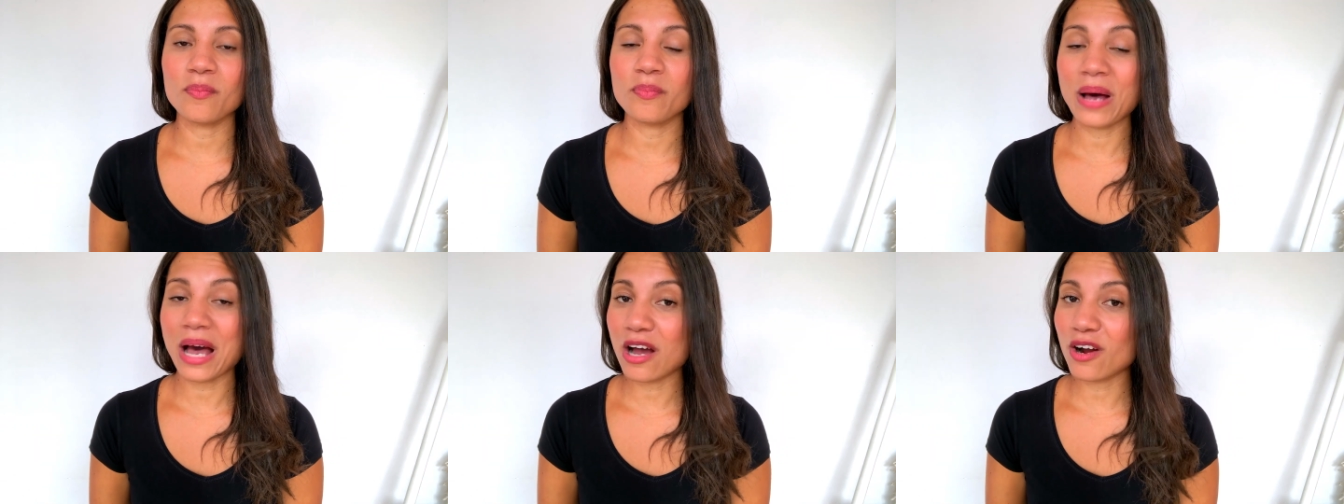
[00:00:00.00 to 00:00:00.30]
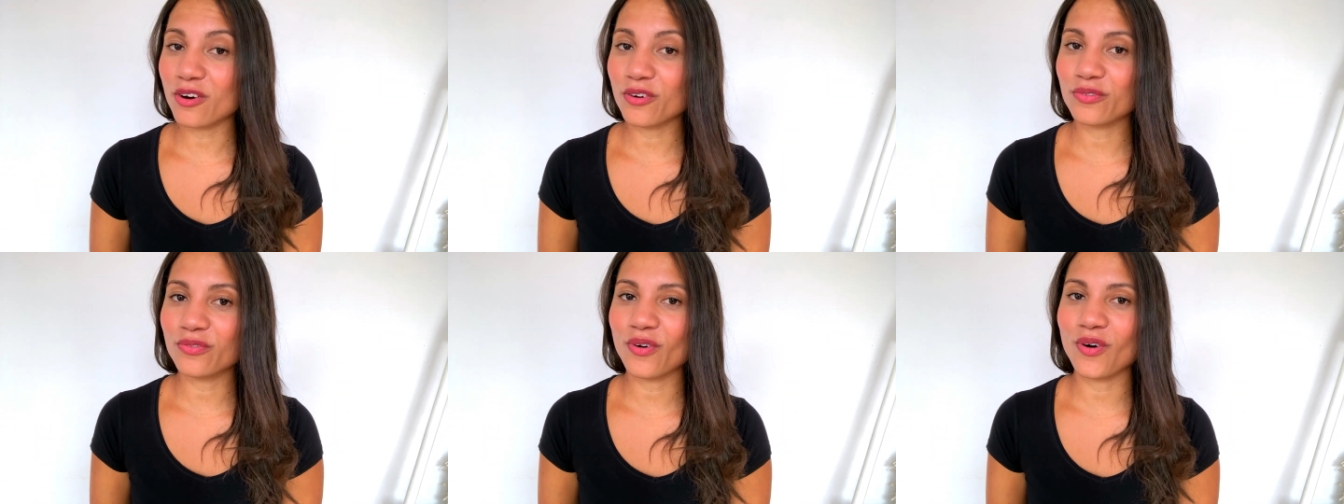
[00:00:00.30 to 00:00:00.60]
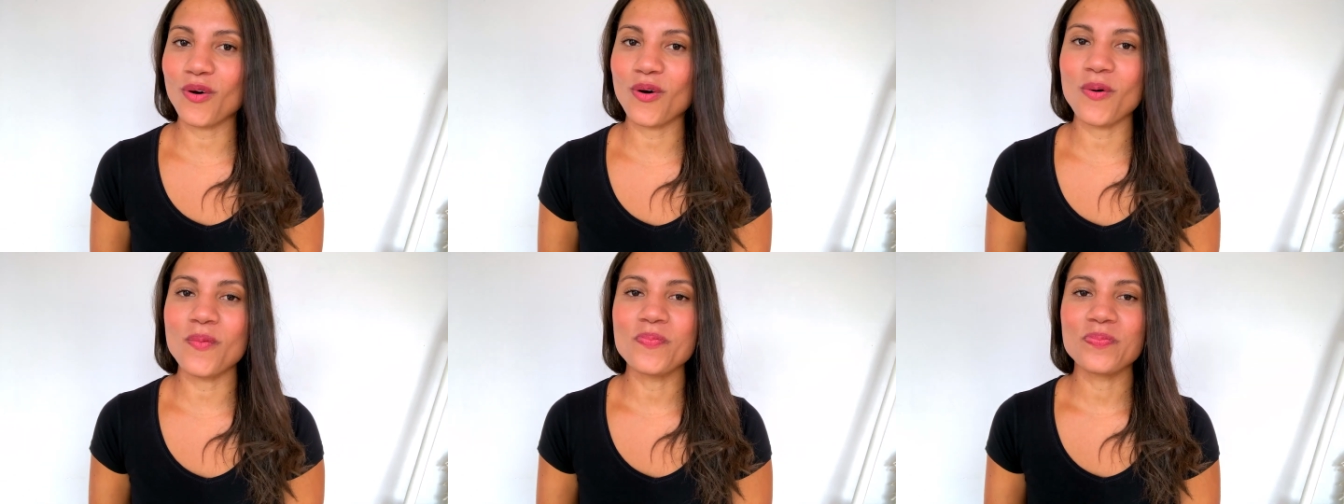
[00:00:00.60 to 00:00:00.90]

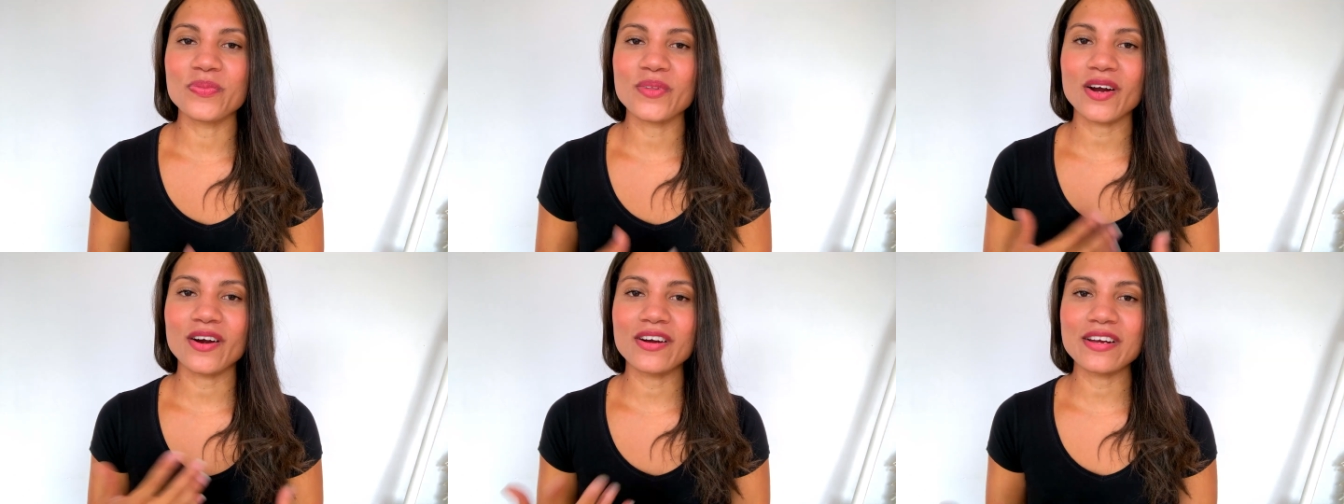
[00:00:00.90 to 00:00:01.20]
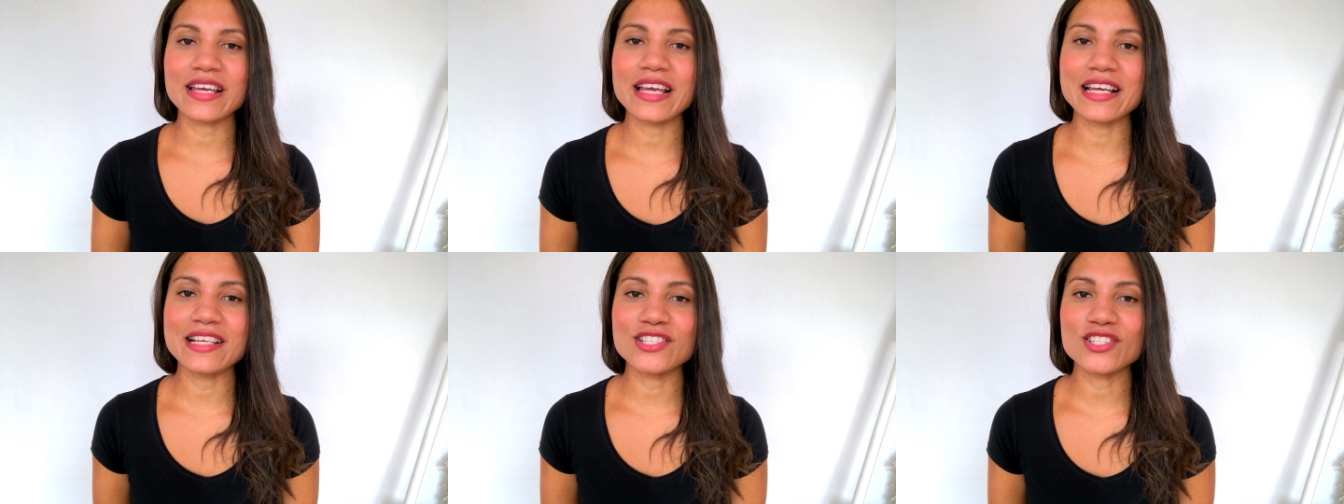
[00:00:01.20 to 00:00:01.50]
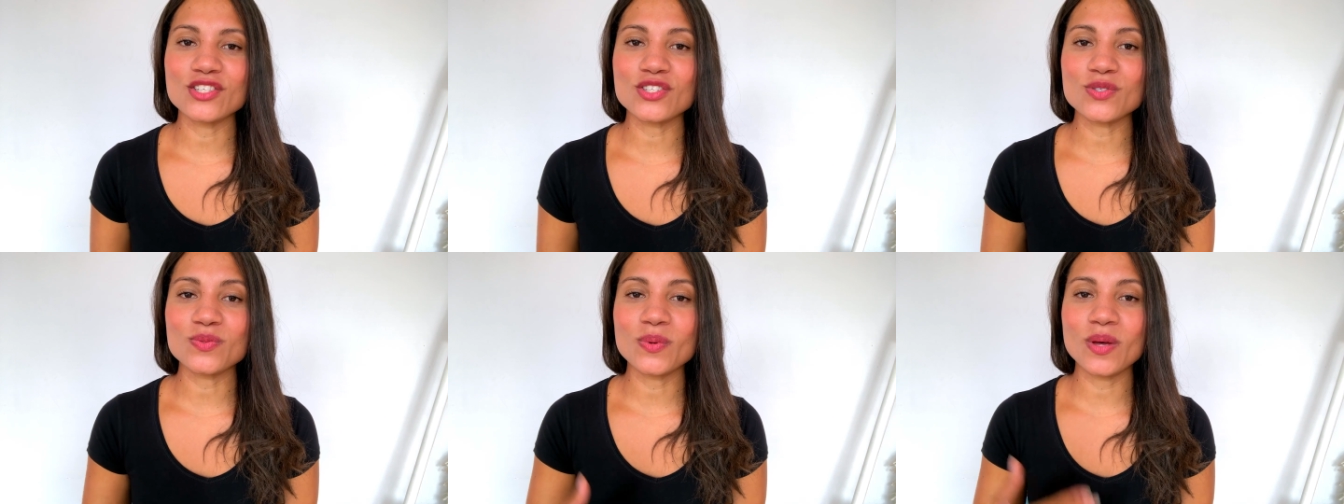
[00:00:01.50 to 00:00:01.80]
powerful
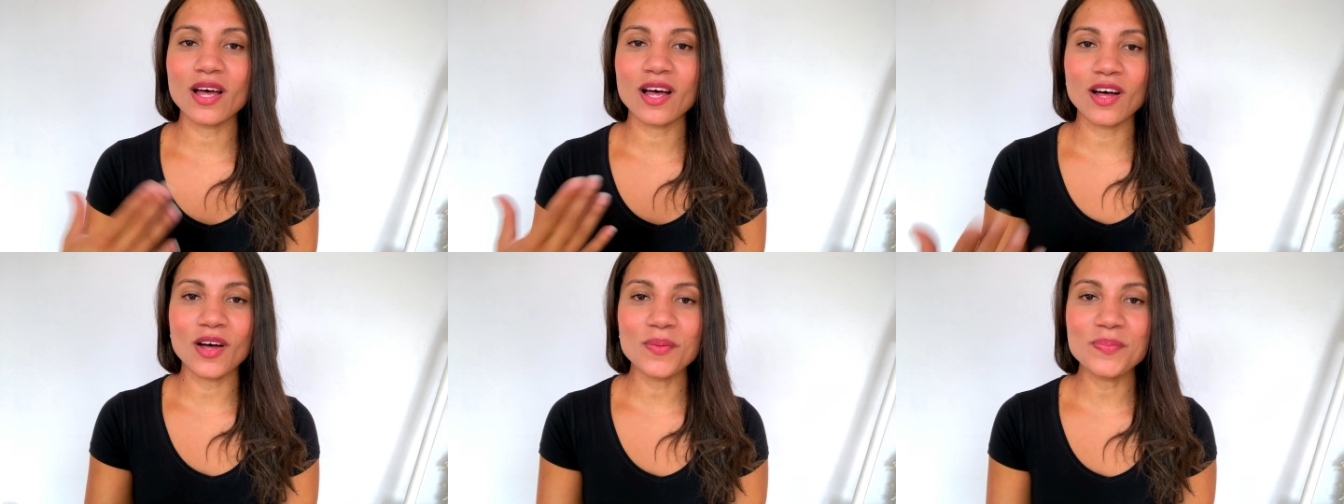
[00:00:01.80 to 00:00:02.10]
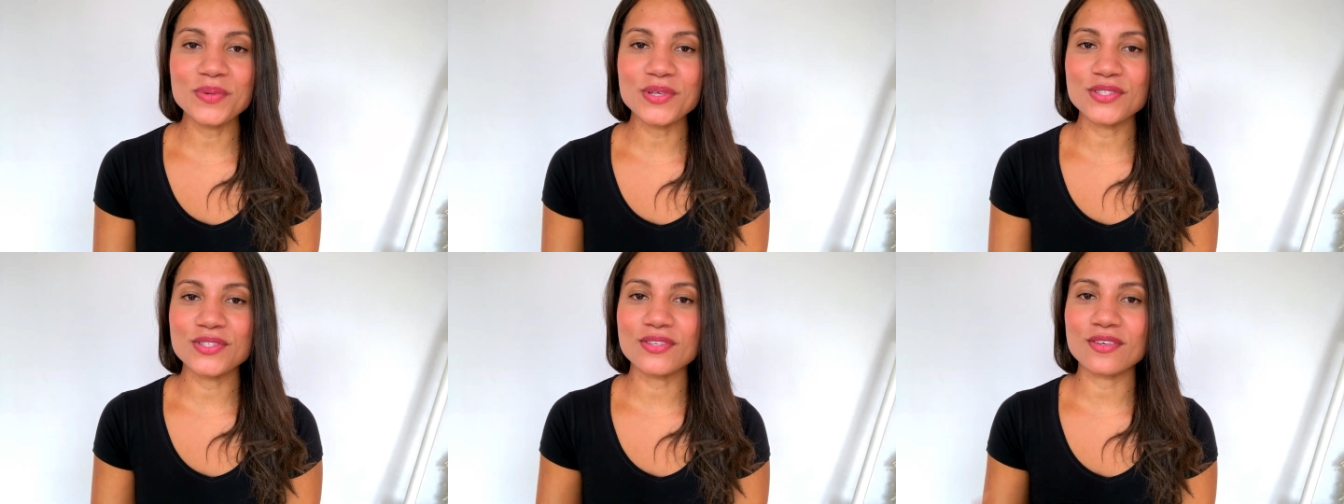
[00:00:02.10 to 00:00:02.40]
archangels will help you